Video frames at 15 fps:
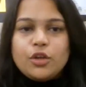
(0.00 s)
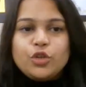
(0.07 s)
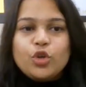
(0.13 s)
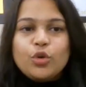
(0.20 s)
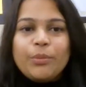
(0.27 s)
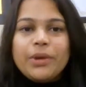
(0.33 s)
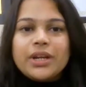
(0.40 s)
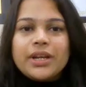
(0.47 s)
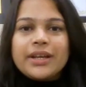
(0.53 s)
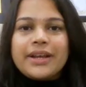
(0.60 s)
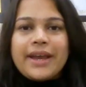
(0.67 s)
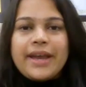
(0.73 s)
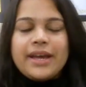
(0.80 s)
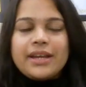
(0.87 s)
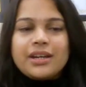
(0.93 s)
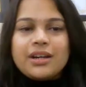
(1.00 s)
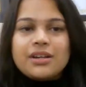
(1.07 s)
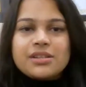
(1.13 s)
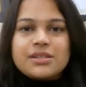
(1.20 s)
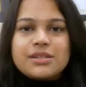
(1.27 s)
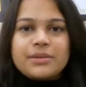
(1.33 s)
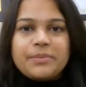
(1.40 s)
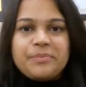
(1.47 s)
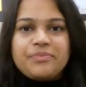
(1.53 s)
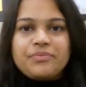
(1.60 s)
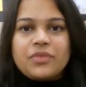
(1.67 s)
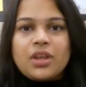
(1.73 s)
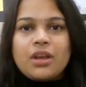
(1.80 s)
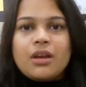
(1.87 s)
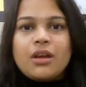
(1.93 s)
Numeric errors.
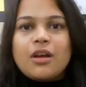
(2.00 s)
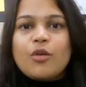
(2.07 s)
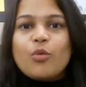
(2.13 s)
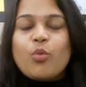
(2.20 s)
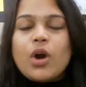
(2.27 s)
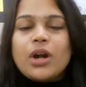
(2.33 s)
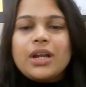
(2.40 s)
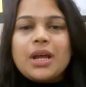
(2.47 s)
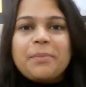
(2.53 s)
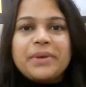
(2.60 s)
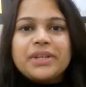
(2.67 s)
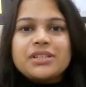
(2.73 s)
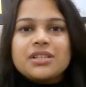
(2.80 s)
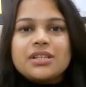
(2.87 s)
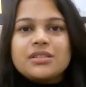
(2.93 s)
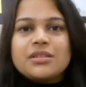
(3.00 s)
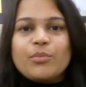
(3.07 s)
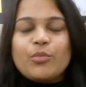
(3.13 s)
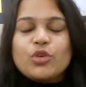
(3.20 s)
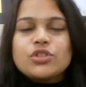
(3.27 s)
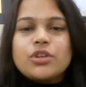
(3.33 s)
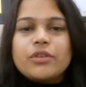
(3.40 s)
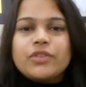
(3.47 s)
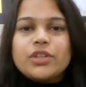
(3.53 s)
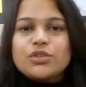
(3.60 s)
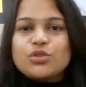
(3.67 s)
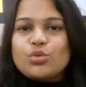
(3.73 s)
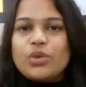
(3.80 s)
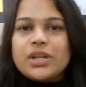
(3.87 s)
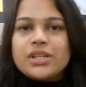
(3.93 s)
What happens is, most of the
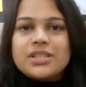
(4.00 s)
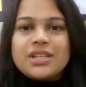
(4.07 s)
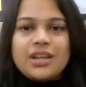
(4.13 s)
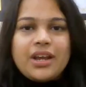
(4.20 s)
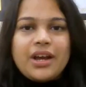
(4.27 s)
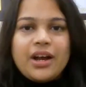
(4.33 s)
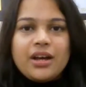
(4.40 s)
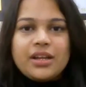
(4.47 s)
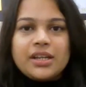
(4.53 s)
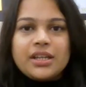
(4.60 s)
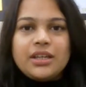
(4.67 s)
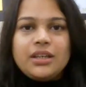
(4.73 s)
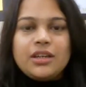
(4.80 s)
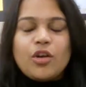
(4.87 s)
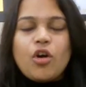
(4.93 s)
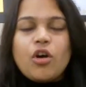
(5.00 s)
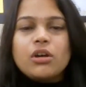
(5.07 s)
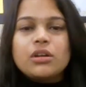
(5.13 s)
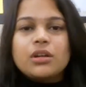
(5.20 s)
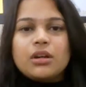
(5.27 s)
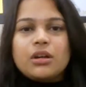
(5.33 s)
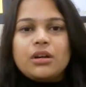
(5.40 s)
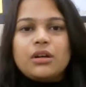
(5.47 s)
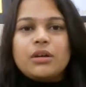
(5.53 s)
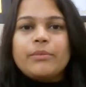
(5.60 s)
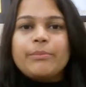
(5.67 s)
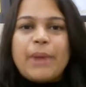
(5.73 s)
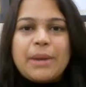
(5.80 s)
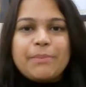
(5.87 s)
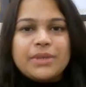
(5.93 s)
students in a hurry or
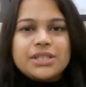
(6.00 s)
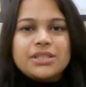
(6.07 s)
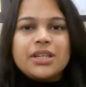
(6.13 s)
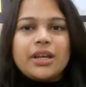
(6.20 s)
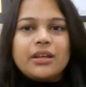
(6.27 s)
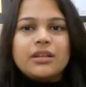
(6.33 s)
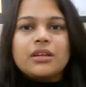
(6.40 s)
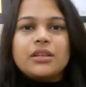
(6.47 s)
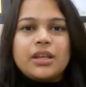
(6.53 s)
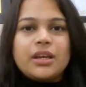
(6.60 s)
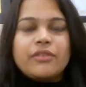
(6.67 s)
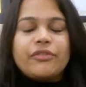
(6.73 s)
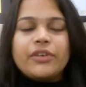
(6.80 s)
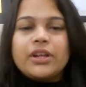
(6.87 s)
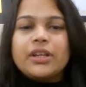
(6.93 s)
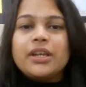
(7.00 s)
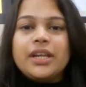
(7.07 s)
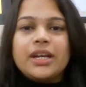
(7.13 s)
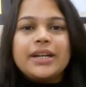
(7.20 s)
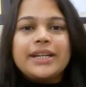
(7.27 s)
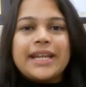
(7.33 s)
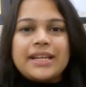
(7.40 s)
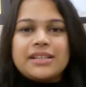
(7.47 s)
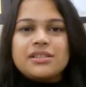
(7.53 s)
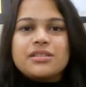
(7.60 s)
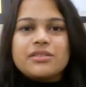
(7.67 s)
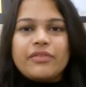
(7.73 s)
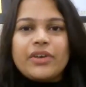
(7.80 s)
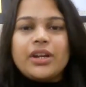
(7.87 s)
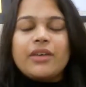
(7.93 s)
by mistake, they in a
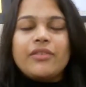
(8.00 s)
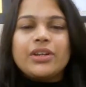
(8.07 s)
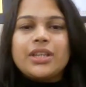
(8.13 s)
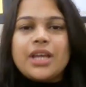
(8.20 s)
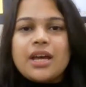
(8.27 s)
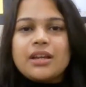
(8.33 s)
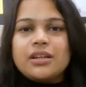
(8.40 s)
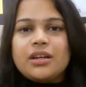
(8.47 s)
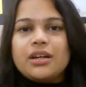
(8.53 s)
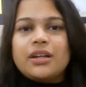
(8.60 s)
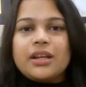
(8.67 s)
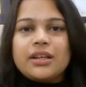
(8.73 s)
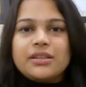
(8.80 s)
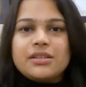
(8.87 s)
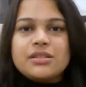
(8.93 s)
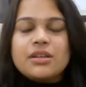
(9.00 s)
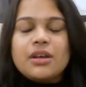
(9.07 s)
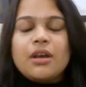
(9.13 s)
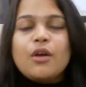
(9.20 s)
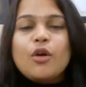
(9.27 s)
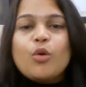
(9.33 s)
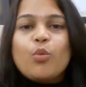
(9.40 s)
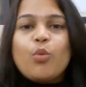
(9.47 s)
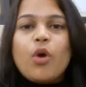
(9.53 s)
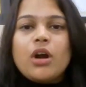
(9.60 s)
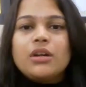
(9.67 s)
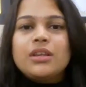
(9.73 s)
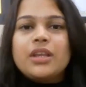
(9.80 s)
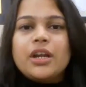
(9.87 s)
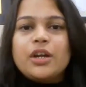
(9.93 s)
tense, whenever they are in a tense,
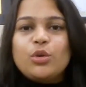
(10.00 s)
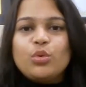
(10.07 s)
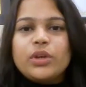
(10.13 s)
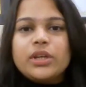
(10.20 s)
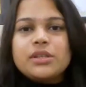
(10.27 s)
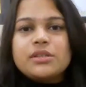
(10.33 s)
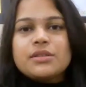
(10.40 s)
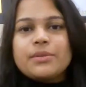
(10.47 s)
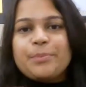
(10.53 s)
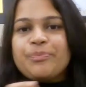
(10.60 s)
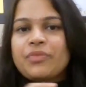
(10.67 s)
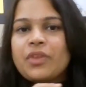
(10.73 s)
what they do is